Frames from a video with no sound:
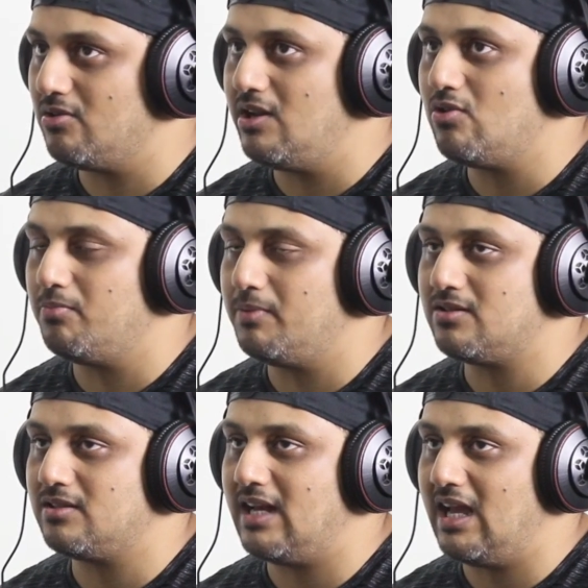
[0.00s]
only Coldplay
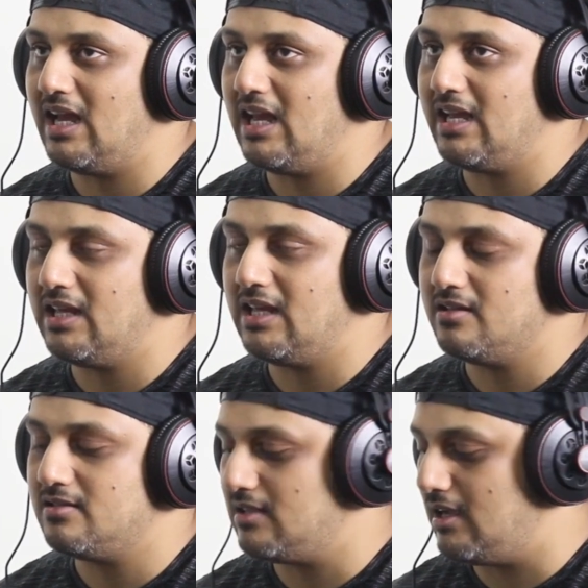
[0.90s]
song that I like
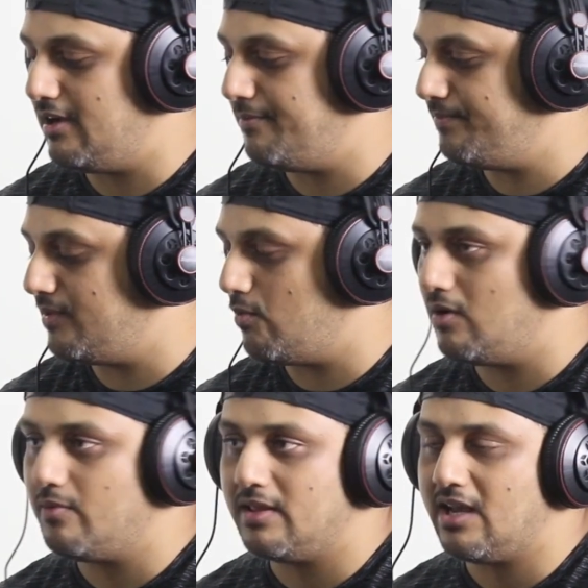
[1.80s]
is the one
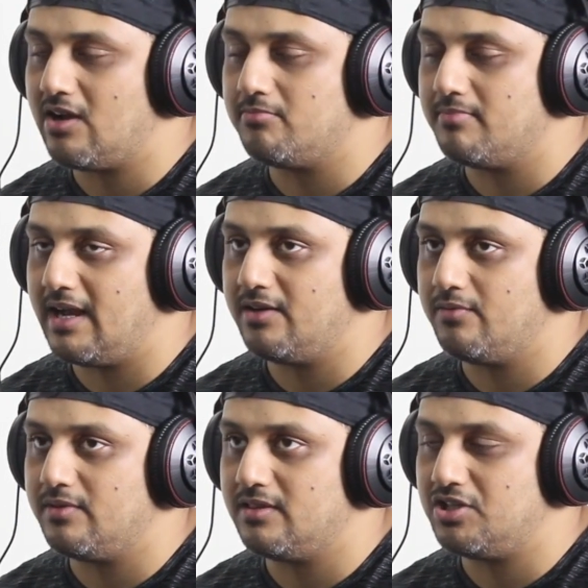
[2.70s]
where they combined
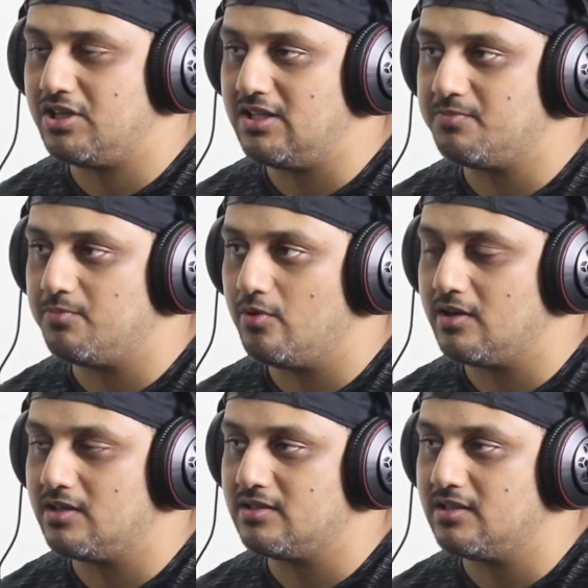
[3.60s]
with the Chainsmokers.